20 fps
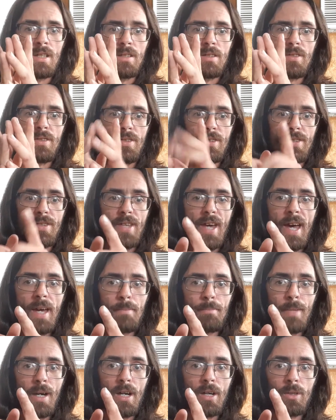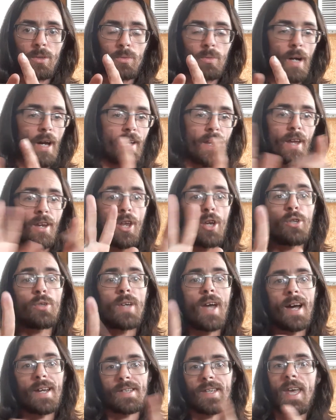That bow, I know you
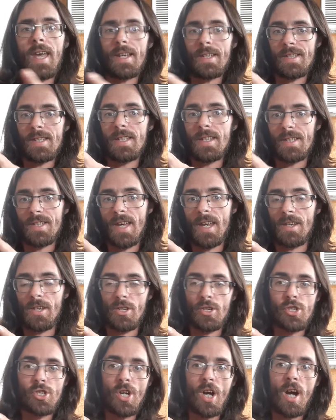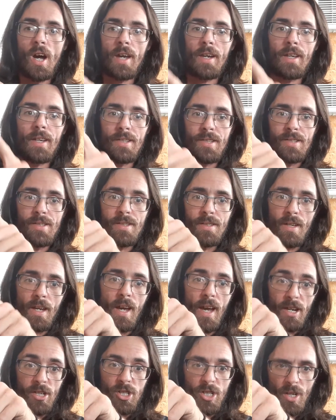guys can't see it. It's out of the shot. It's
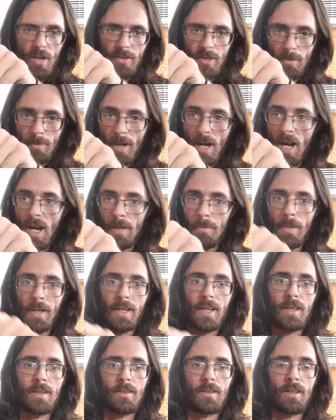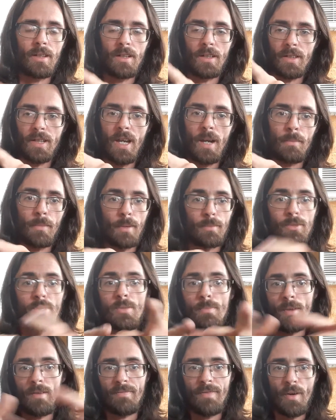actually over there behind my camera. I'm
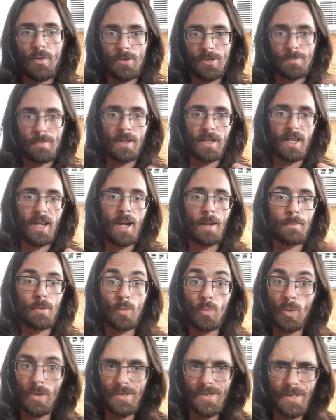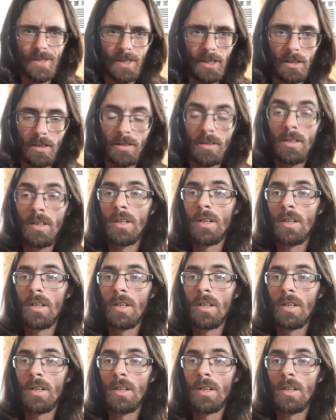using my phone as my camera once again.